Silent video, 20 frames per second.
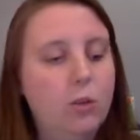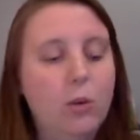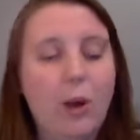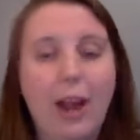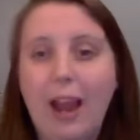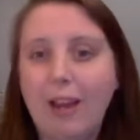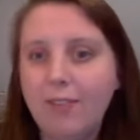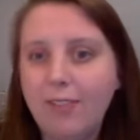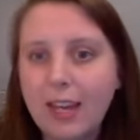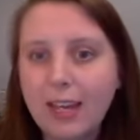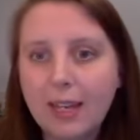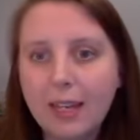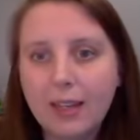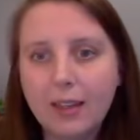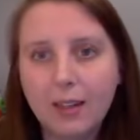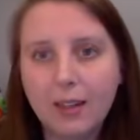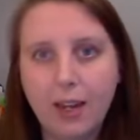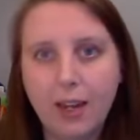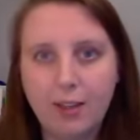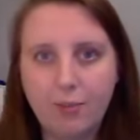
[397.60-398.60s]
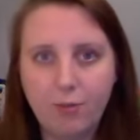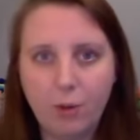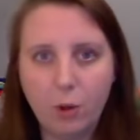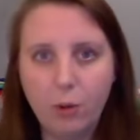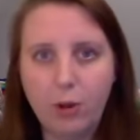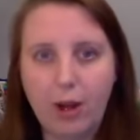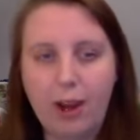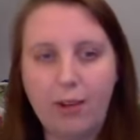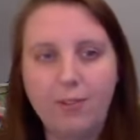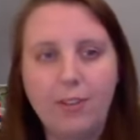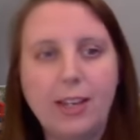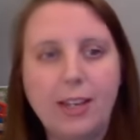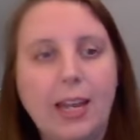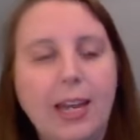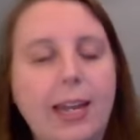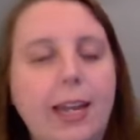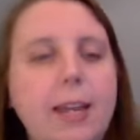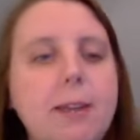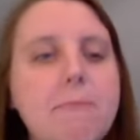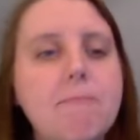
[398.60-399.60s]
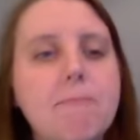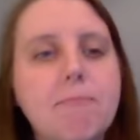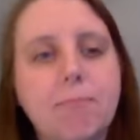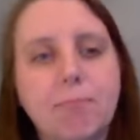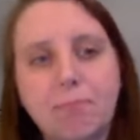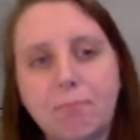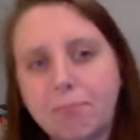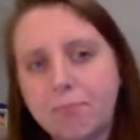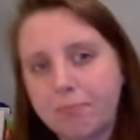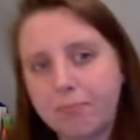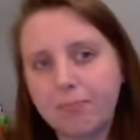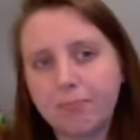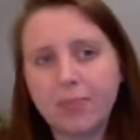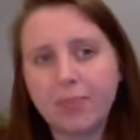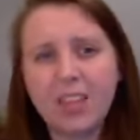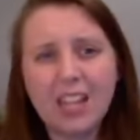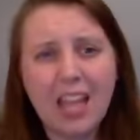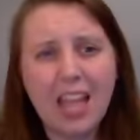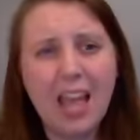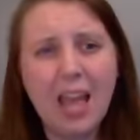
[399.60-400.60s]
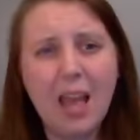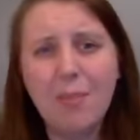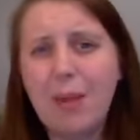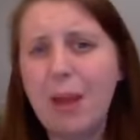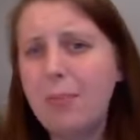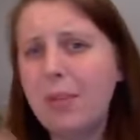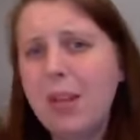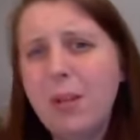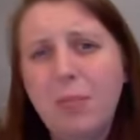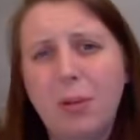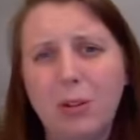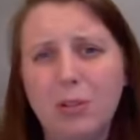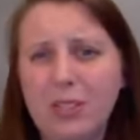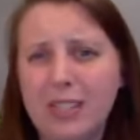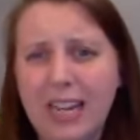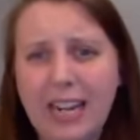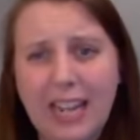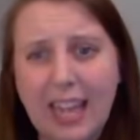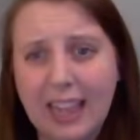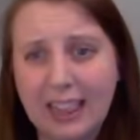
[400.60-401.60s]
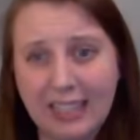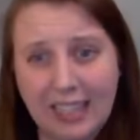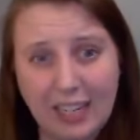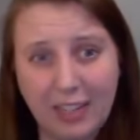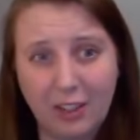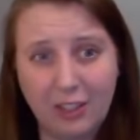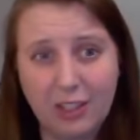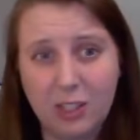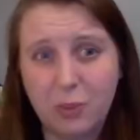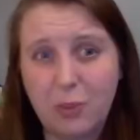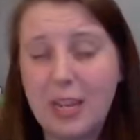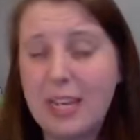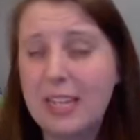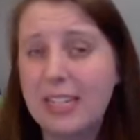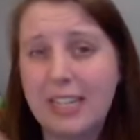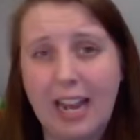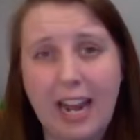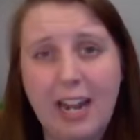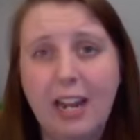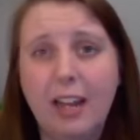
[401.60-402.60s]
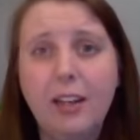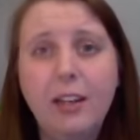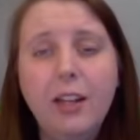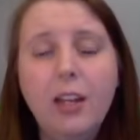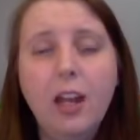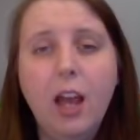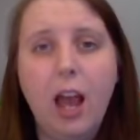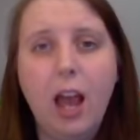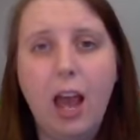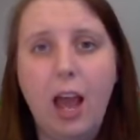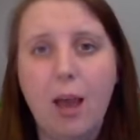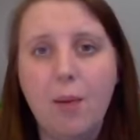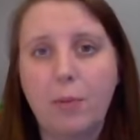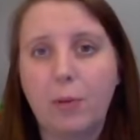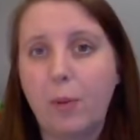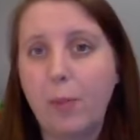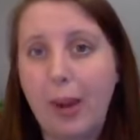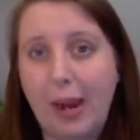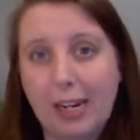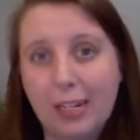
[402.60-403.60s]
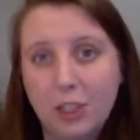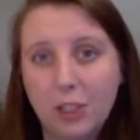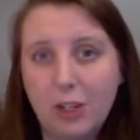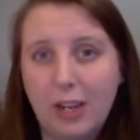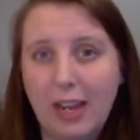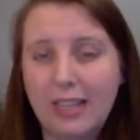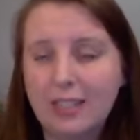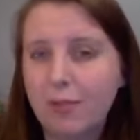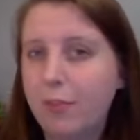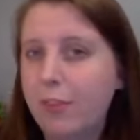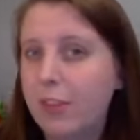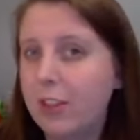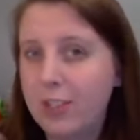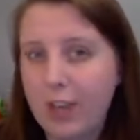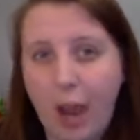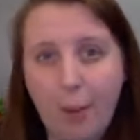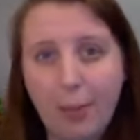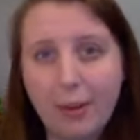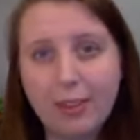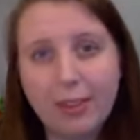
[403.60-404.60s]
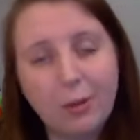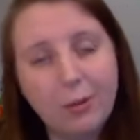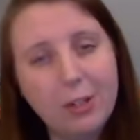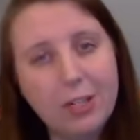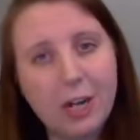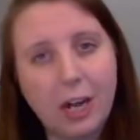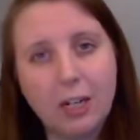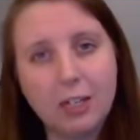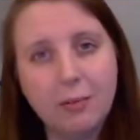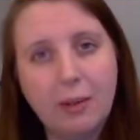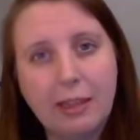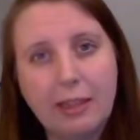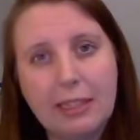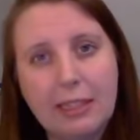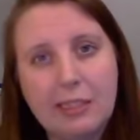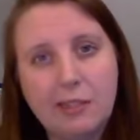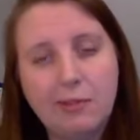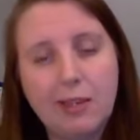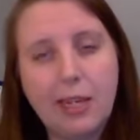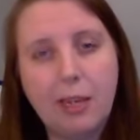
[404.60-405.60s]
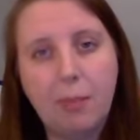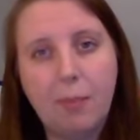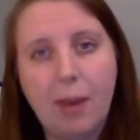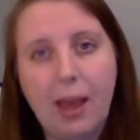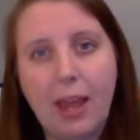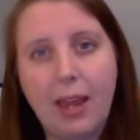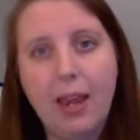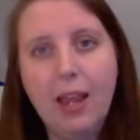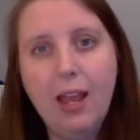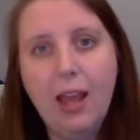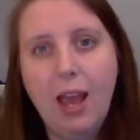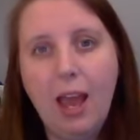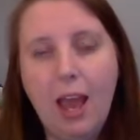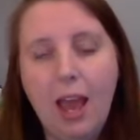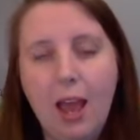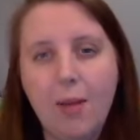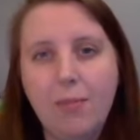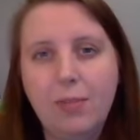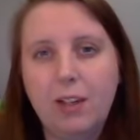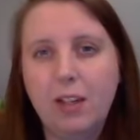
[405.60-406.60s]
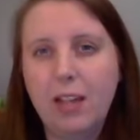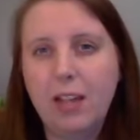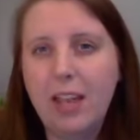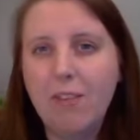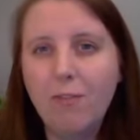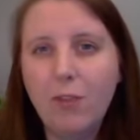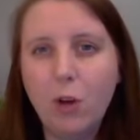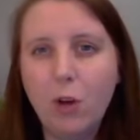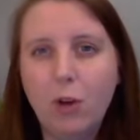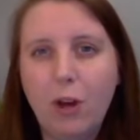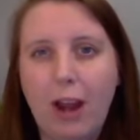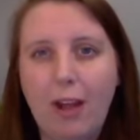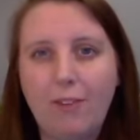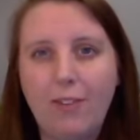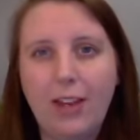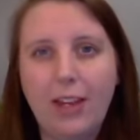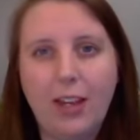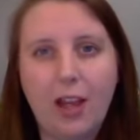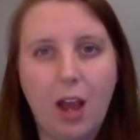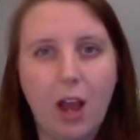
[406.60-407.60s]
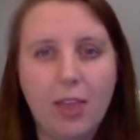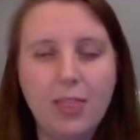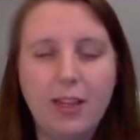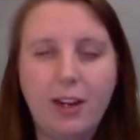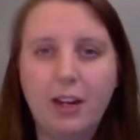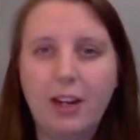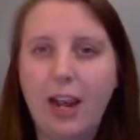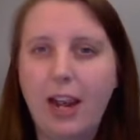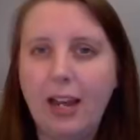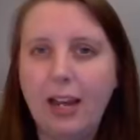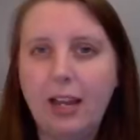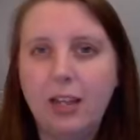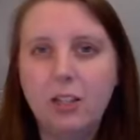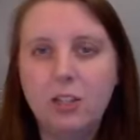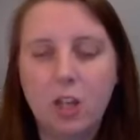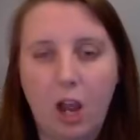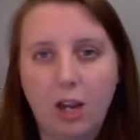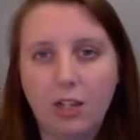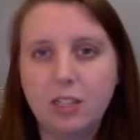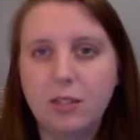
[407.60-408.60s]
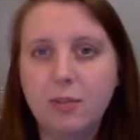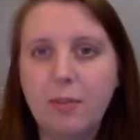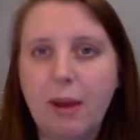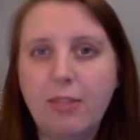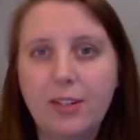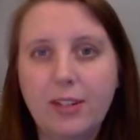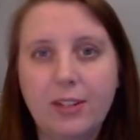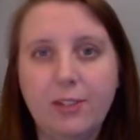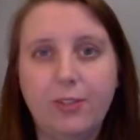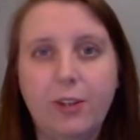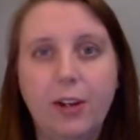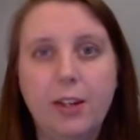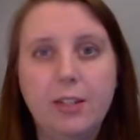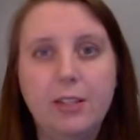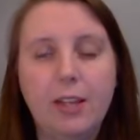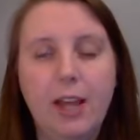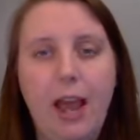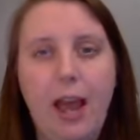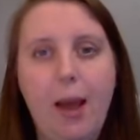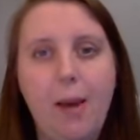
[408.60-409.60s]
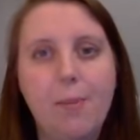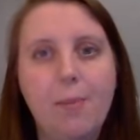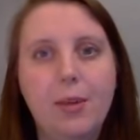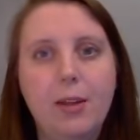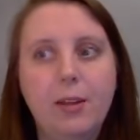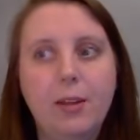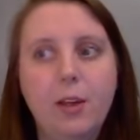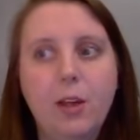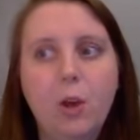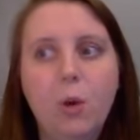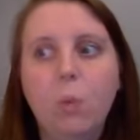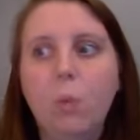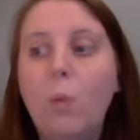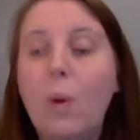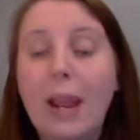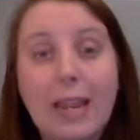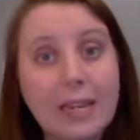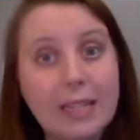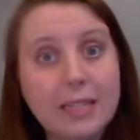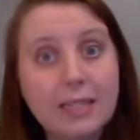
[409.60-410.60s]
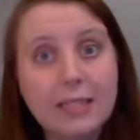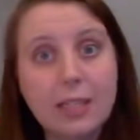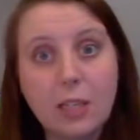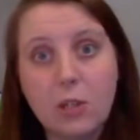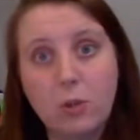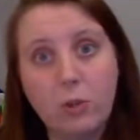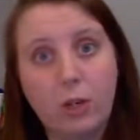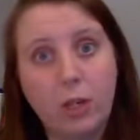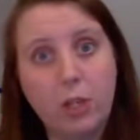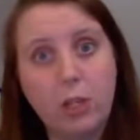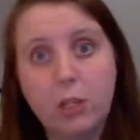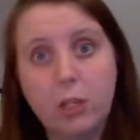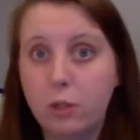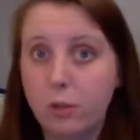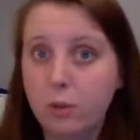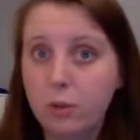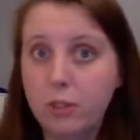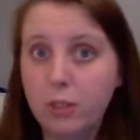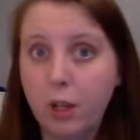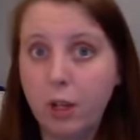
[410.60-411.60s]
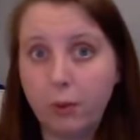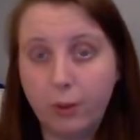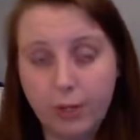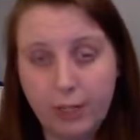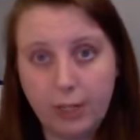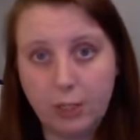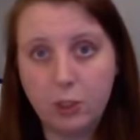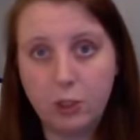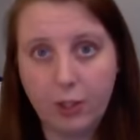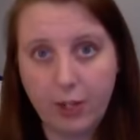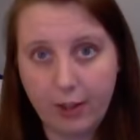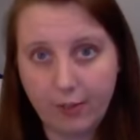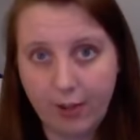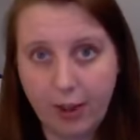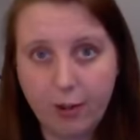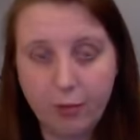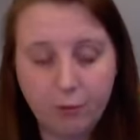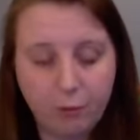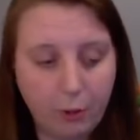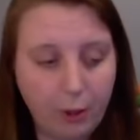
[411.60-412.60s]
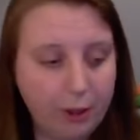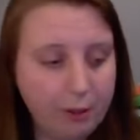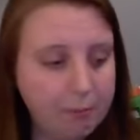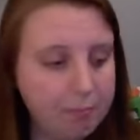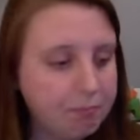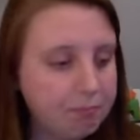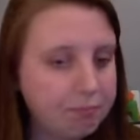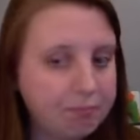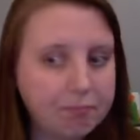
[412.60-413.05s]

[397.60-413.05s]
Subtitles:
graphic, an infographic in it. I'm going to post it again later this week to kind of remind you guys of the topic that we talked about this week. But the infographic on there kind of talks about the different ways that you can use a reentry event for.